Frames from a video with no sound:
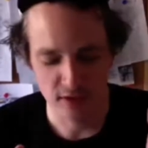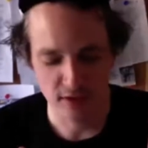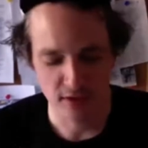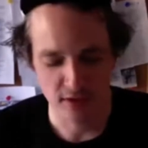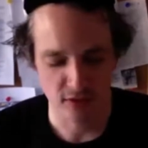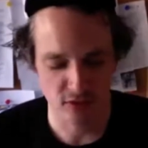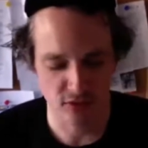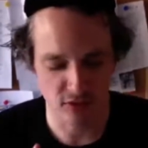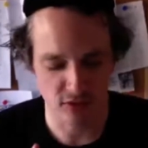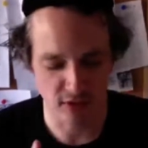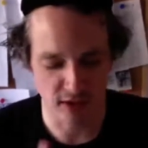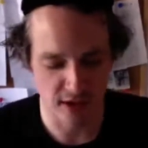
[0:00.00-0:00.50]

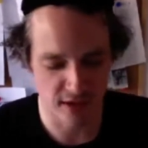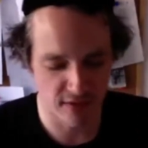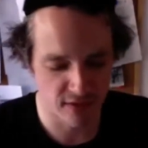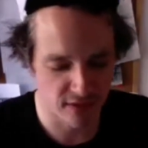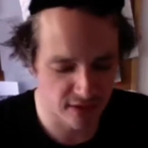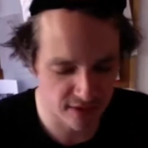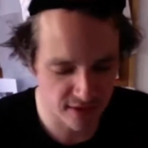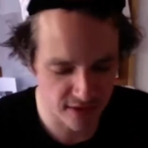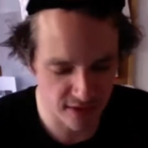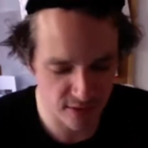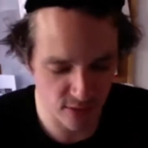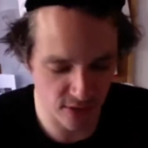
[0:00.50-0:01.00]
driving
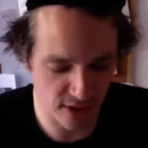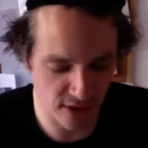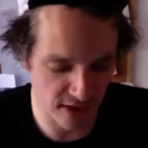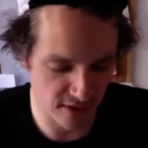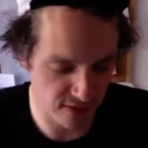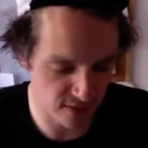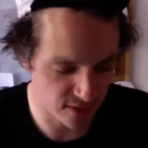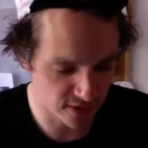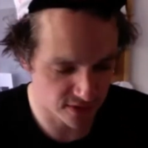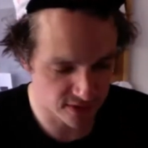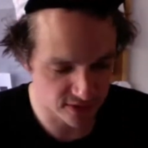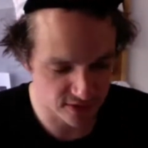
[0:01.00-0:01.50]
thing where
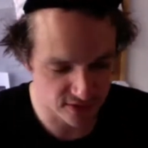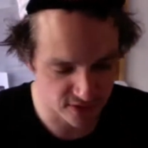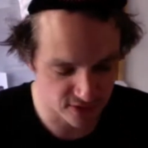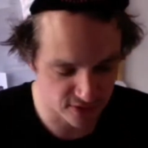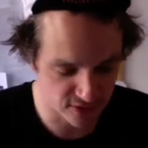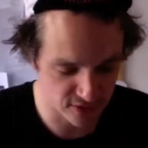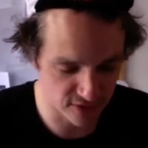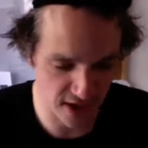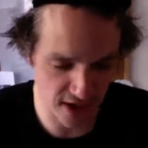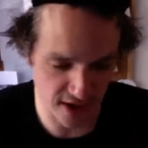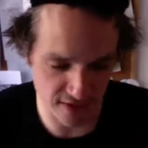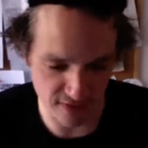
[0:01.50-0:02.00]
everyone could just
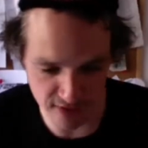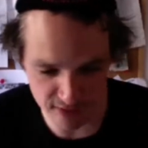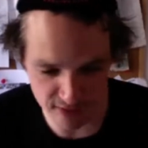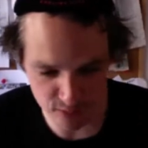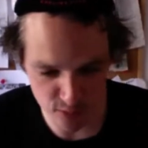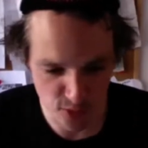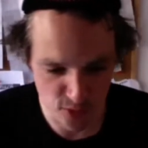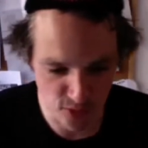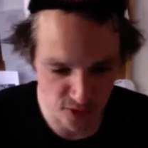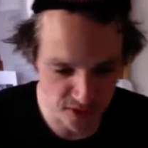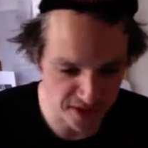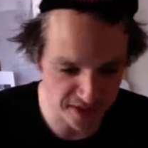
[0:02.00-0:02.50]
drive and
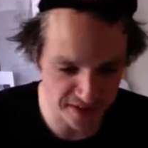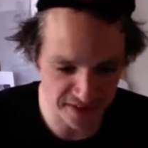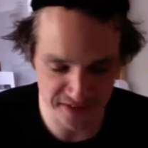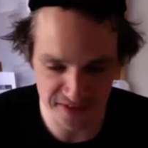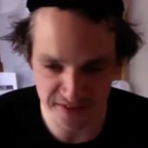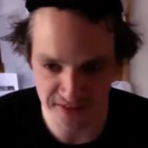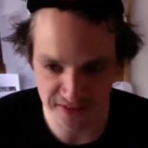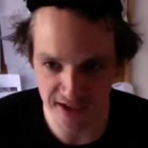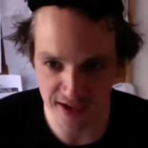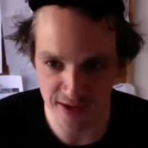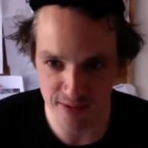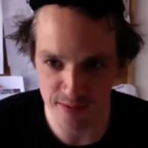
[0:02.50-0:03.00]
walk in the
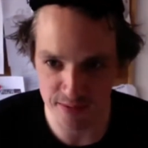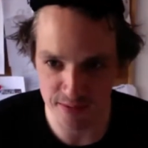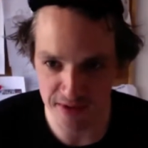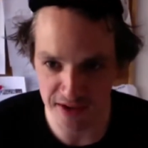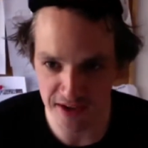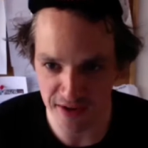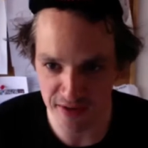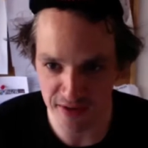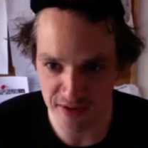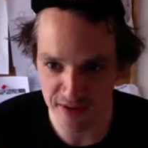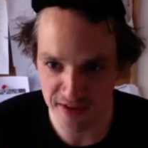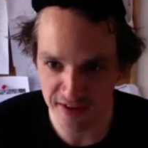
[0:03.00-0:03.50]
same
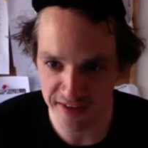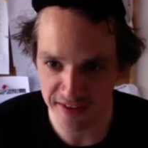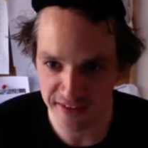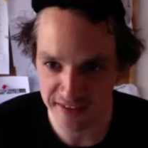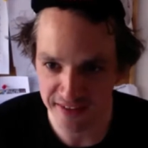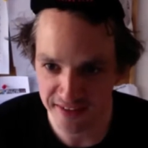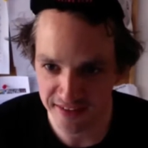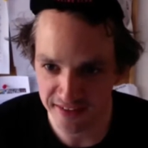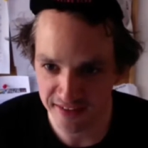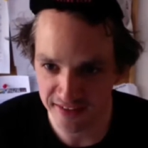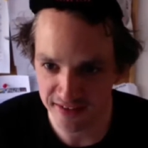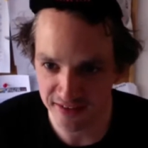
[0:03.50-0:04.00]
area.
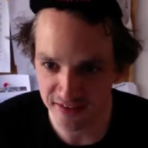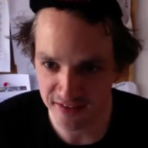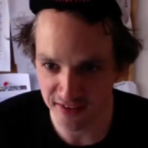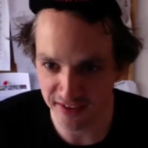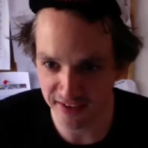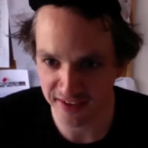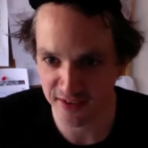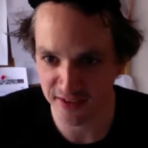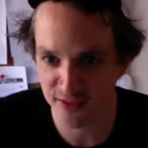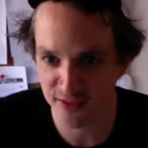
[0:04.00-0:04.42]
It's like a...